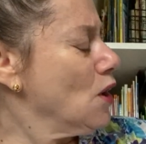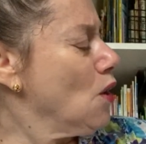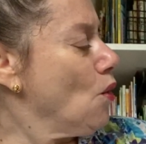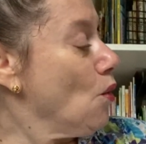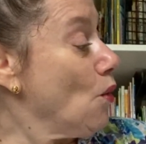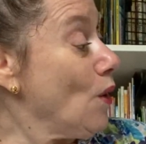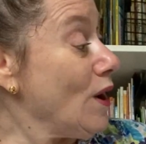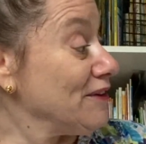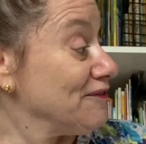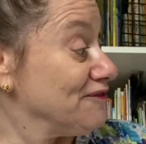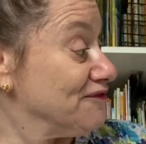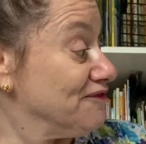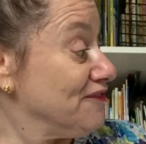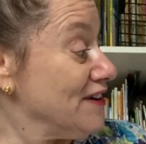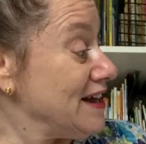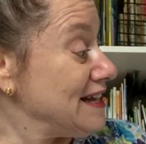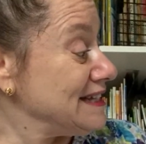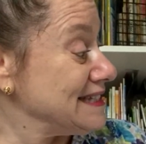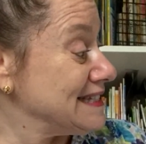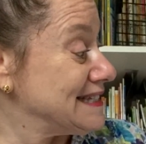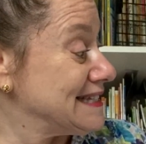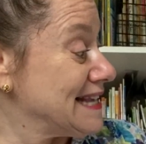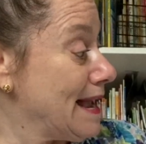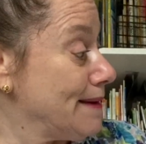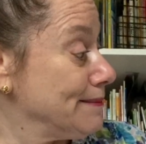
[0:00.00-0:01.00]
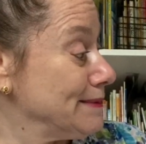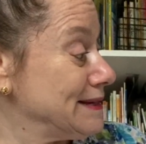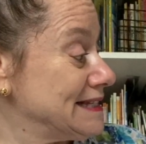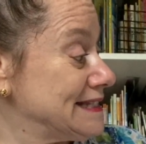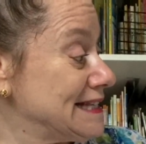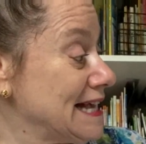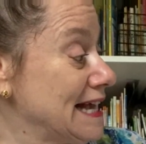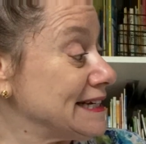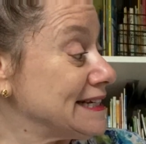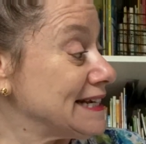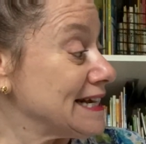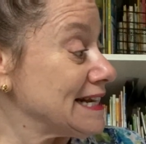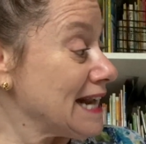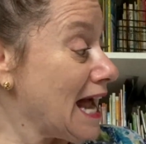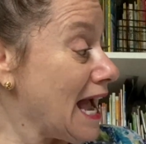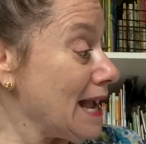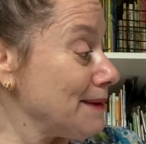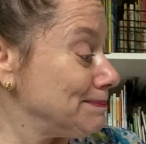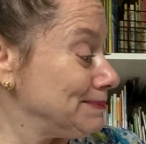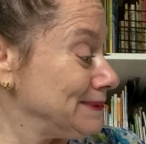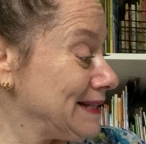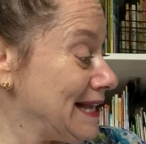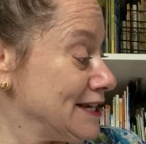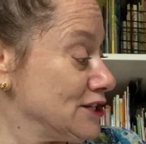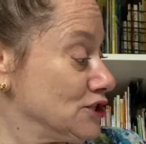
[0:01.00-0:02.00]
"What fun," Sammy said. "Can I
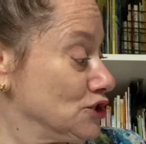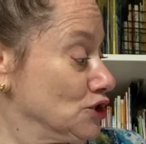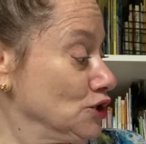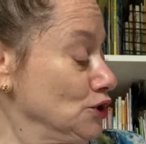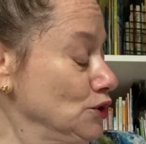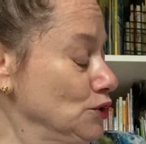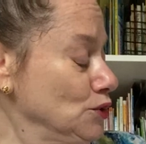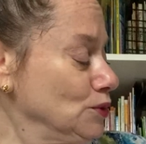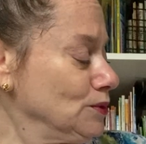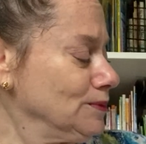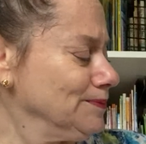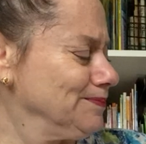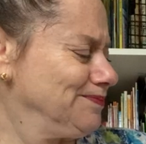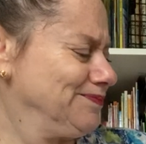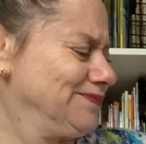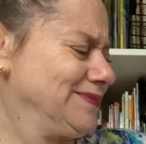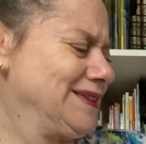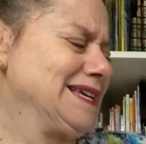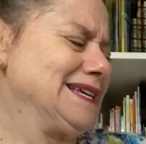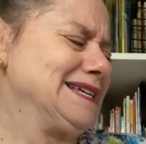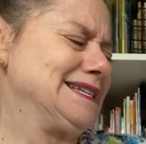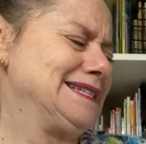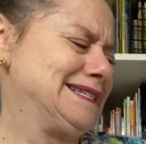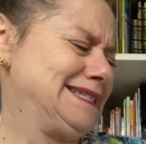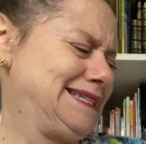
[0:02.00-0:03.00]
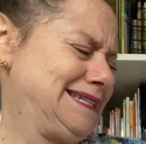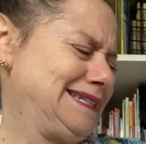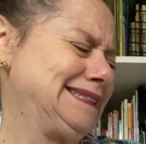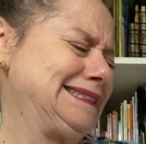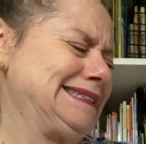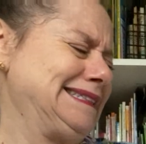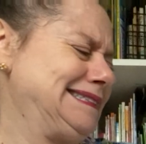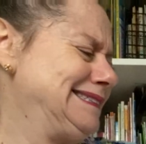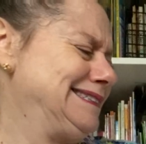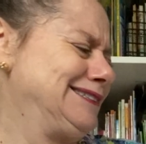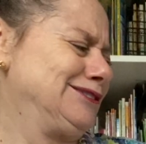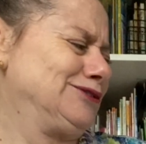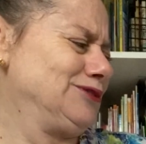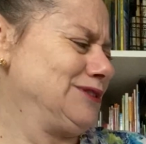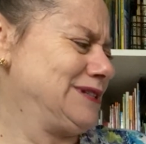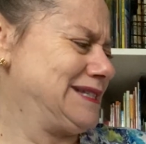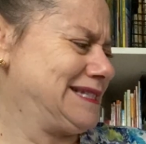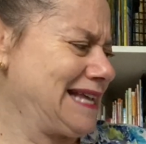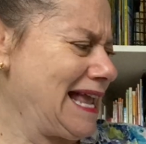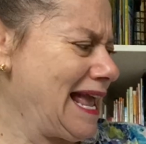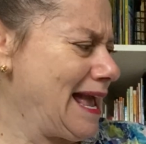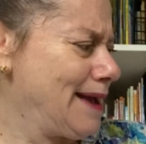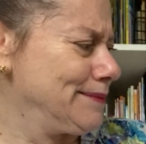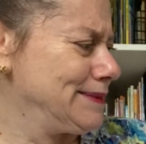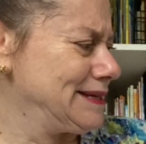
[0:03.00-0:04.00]
play too?" "Silly little
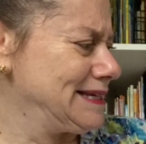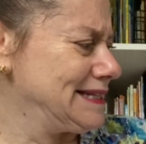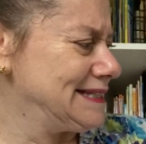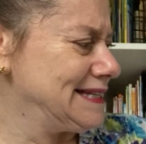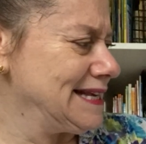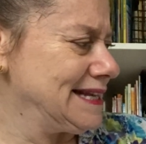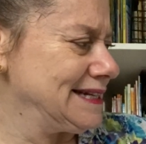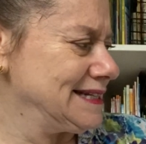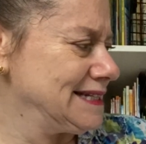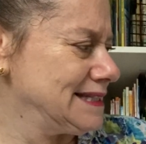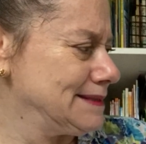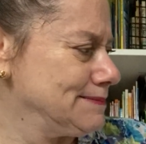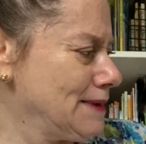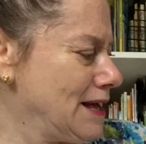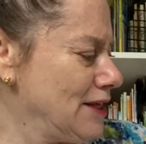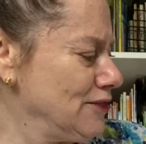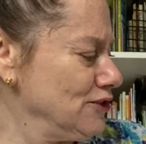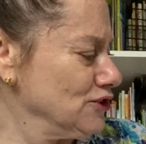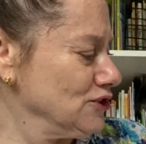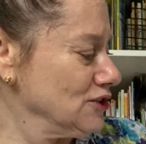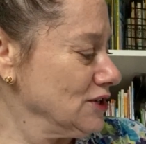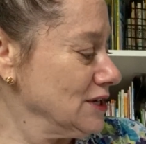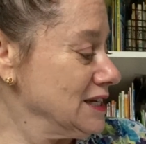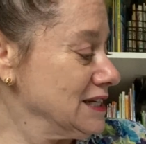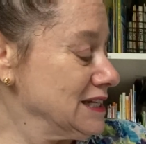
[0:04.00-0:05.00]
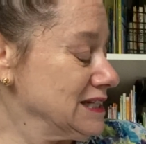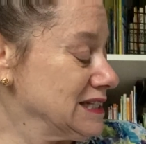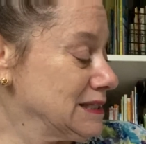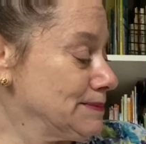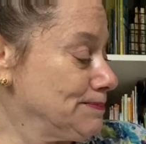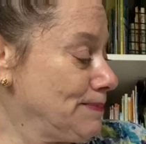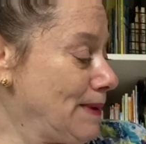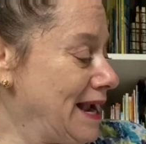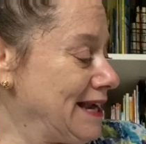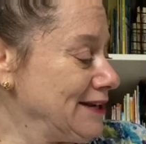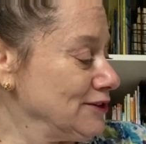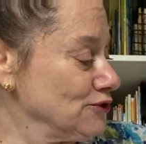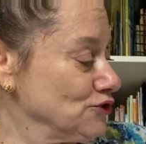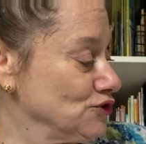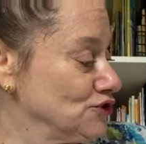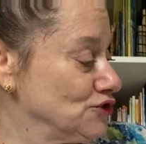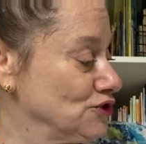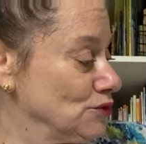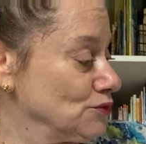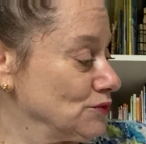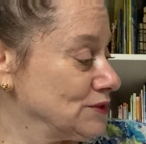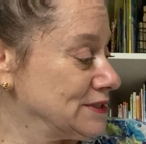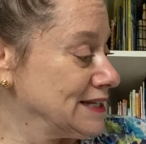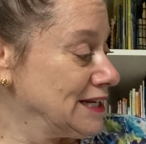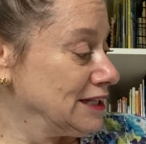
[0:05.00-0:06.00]
Sammy," said his mother. "Spiders
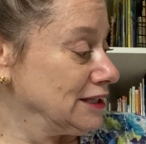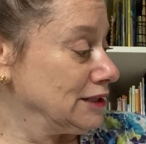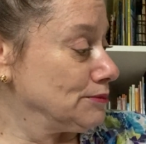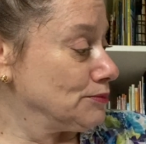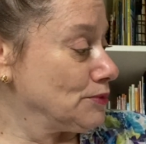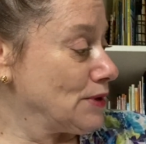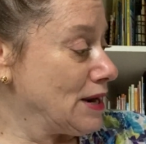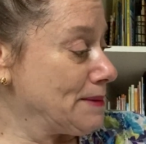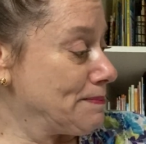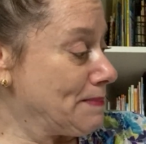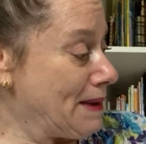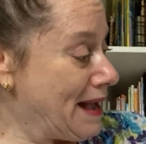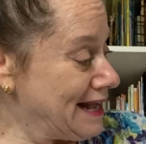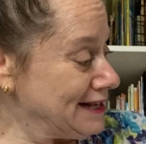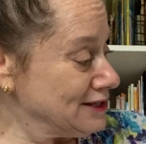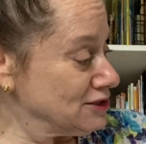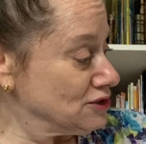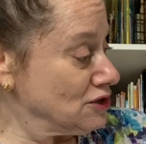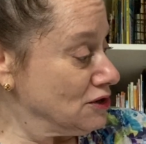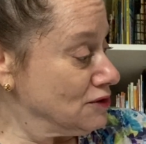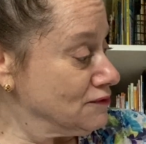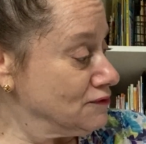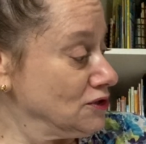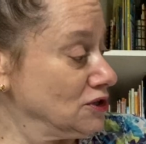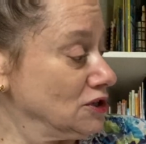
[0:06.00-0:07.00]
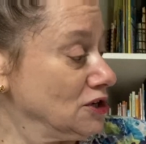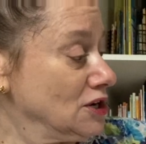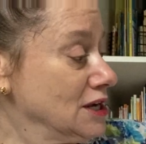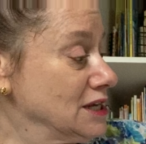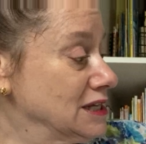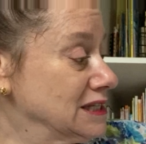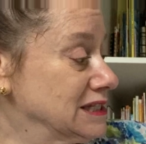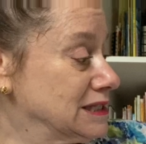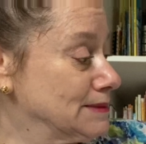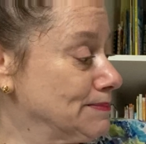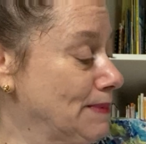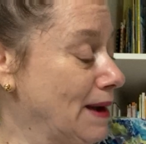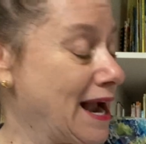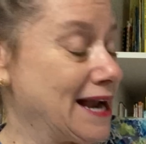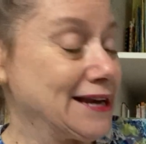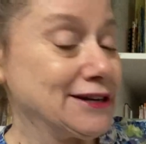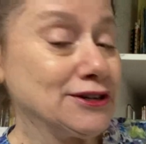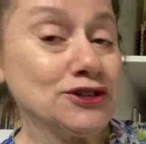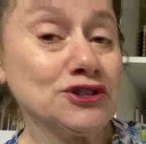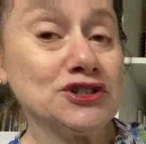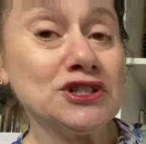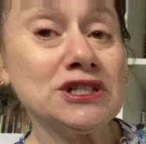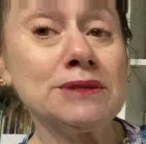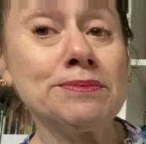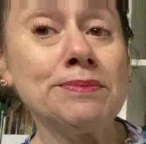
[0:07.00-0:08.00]
don't celebrate Passover.
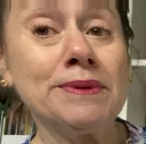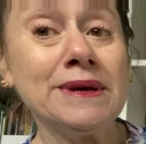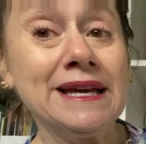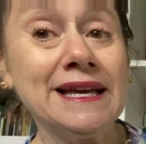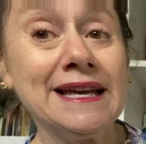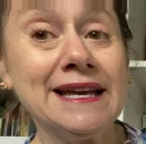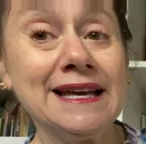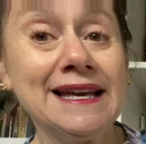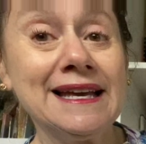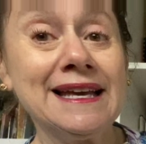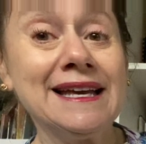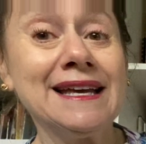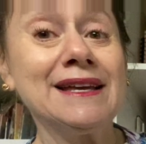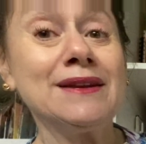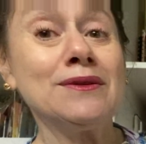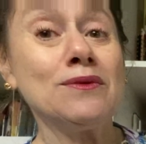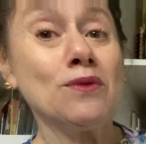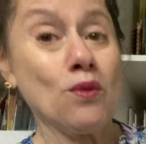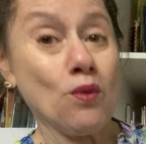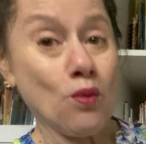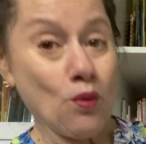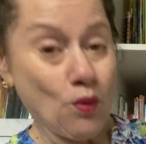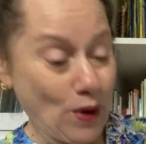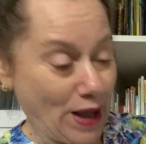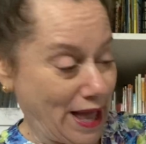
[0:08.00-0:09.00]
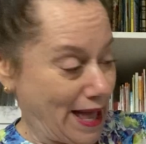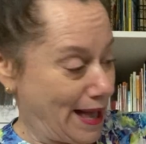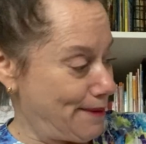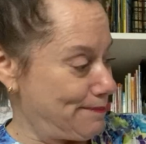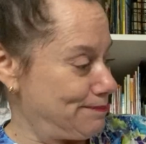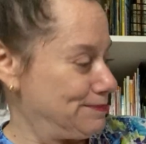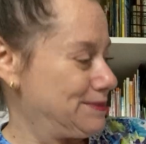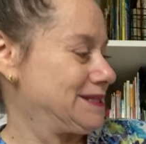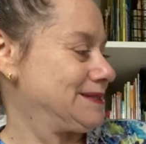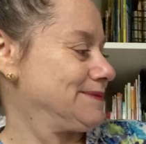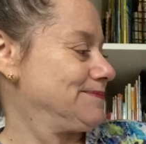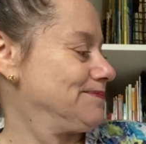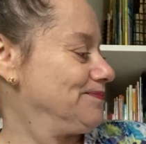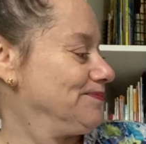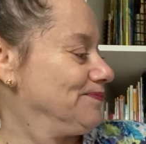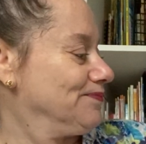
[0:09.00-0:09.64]
Spiders spin webs.